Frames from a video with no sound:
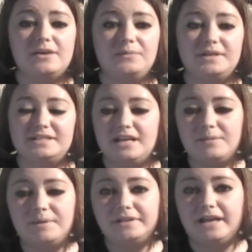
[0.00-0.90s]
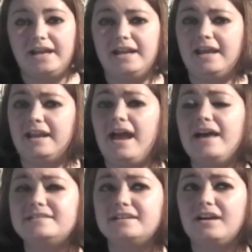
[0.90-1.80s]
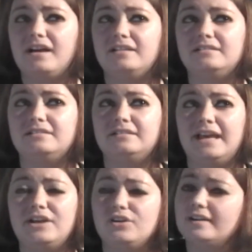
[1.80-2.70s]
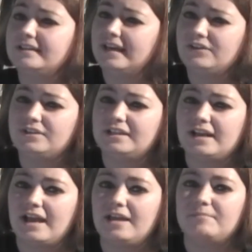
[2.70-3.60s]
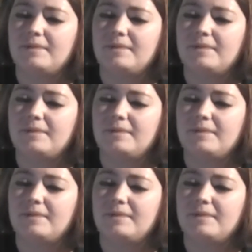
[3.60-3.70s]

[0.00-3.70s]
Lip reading: Well, I stayed up all night, and as it got later and later in the night,